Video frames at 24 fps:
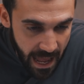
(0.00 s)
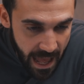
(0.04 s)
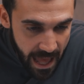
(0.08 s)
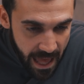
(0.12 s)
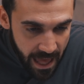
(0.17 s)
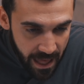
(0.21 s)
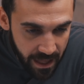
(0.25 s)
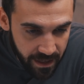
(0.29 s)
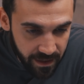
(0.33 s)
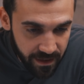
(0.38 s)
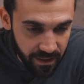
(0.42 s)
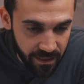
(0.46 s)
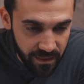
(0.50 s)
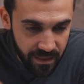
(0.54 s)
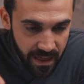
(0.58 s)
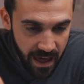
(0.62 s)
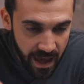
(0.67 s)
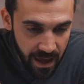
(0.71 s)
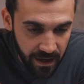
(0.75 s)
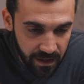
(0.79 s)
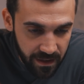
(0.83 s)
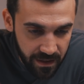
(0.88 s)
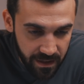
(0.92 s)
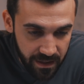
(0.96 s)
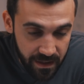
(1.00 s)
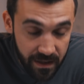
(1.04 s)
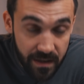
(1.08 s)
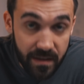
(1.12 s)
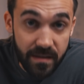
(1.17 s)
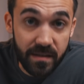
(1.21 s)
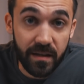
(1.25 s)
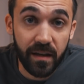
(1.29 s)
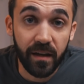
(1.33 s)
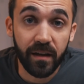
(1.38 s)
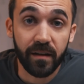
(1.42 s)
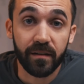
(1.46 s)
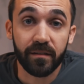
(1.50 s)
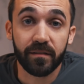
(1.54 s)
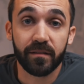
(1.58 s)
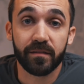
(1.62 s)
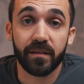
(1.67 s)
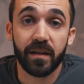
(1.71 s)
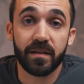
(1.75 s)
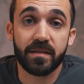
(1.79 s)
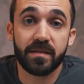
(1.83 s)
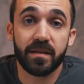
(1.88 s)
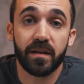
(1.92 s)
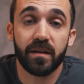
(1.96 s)
And that is it.
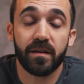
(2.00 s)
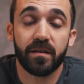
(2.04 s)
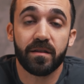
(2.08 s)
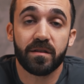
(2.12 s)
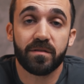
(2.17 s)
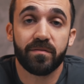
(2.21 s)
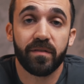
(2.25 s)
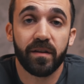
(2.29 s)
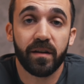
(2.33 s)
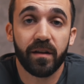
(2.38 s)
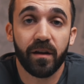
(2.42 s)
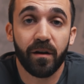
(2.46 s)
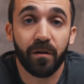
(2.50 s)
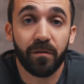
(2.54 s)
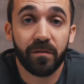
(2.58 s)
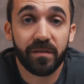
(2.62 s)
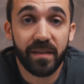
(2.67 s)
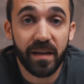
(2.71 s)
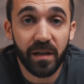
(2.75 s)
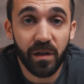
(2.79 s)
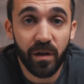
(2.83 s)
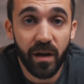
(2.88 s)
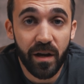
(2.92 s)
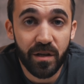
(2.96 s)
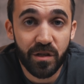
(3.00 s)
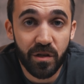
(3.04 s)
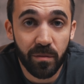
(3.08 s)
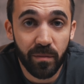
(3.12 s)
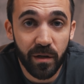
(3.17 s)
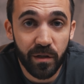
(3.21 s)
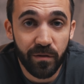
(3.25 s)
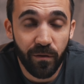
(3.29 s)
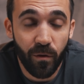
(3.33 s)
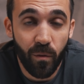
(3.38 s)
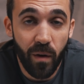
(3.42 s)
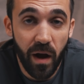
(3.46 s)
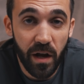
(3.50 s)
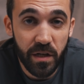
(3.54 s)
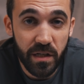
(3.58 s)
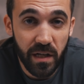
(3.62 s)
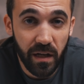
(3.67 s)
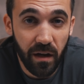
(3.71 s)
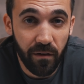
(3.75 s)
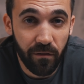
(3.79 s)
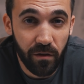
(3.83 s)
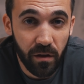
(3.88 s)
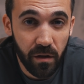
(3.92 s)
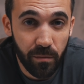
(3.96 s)
That's the end of this video. Thank you guys so much for
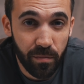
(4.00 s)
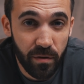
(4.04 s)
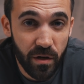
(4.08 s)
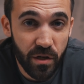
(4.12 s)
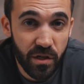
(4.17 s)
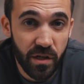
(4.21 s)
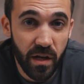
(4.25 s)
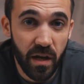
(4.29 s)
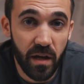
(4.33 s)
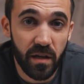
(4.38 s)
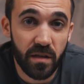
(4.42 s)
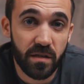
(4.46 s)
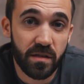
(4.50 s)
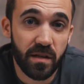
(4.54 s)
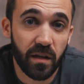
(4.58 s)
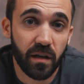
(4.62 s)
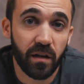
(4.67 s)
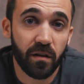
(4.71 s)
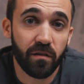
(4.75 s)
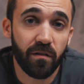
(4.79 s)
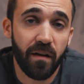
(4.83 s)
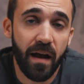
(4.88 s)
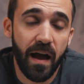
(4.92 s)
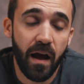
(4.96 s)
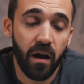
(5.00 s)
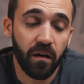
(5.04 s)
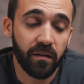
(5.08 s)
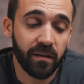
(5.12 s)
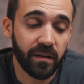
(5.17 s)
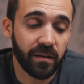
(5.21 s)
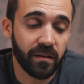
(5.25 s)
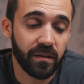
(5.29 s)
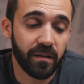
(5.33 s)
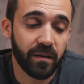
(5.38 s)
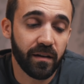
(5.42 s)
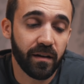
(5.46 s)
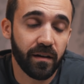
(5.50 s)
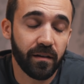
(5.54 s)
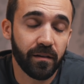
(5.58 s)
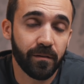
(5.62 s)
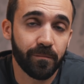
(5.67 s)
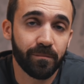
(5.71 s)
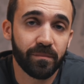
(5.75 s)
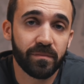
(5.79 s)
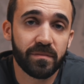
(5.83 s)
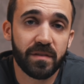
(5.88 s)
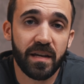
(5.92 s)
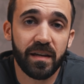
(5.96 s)
watching. I really appreciate you sticking around
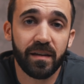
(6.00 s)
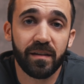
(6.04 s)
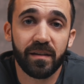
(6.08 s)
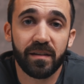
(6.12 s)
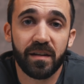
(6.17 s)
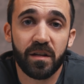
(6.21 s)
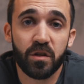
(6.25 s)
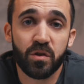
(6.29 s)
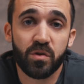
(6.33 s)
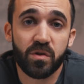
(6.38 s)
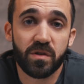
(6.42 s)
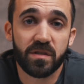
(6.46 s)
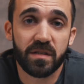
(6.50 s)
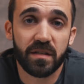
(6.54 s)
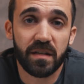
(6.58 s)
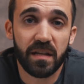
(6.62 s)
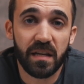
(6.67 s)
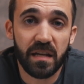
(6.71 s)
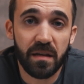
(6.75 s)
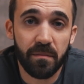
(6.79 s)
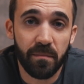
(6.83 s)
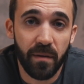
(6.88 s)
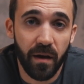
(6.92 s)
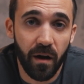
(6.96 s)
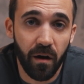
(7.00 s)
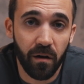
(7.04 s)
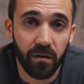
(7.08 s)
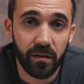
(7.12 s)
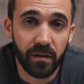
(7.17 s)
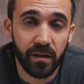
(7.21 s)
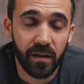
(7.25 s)
and taking an interest in email.